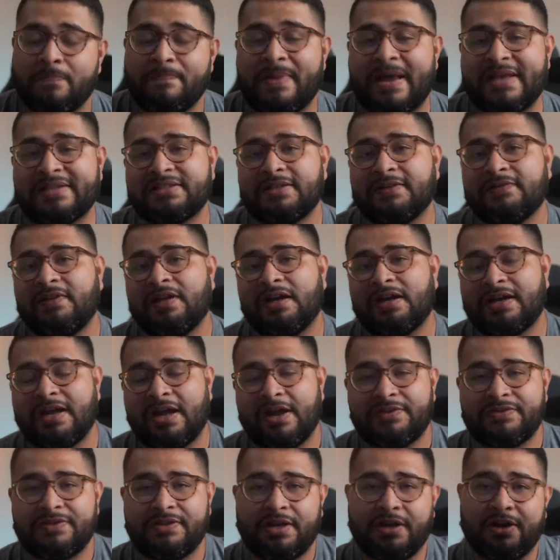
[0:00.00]
best of luck
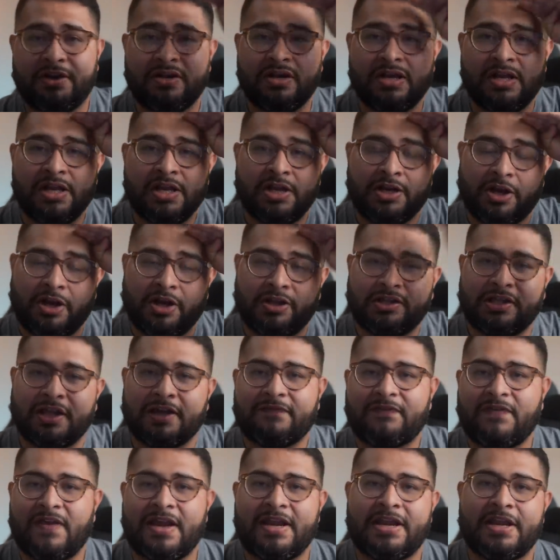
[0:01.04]
out there. Good luck
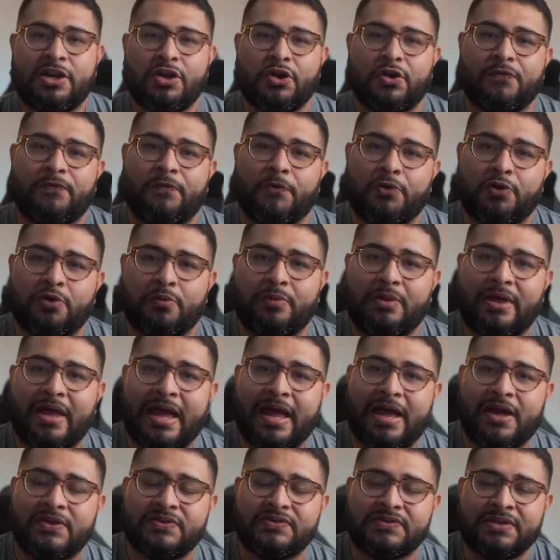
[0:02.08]
finding your affordable
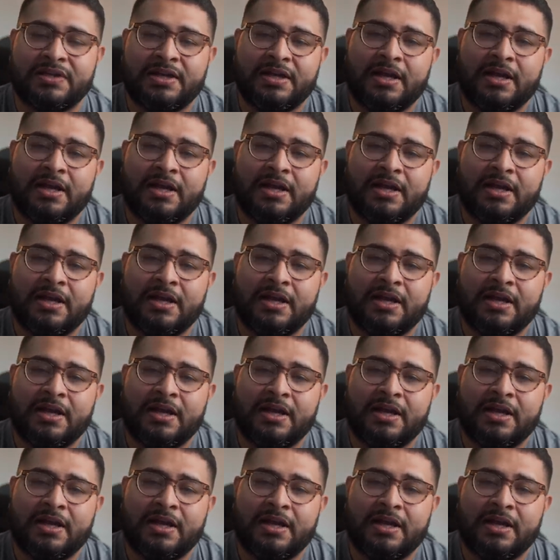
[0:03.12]
house.